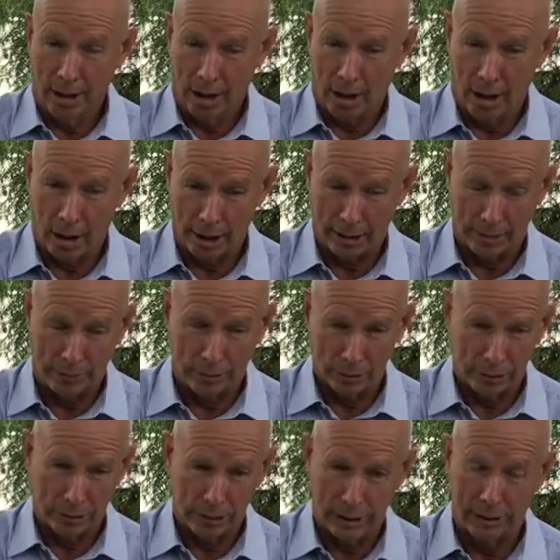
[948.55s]
I
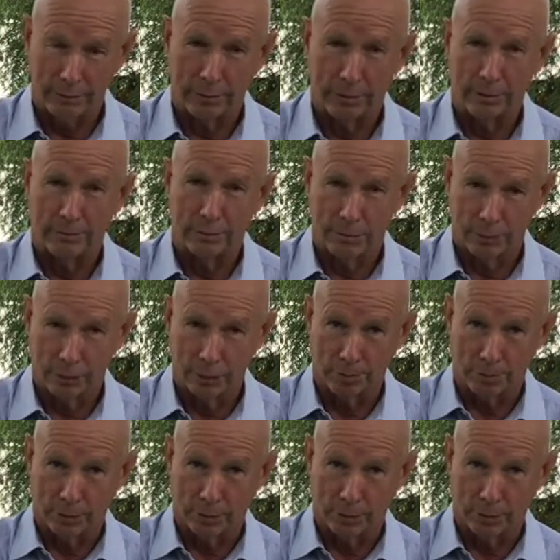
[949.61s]
wasn't here when it was built,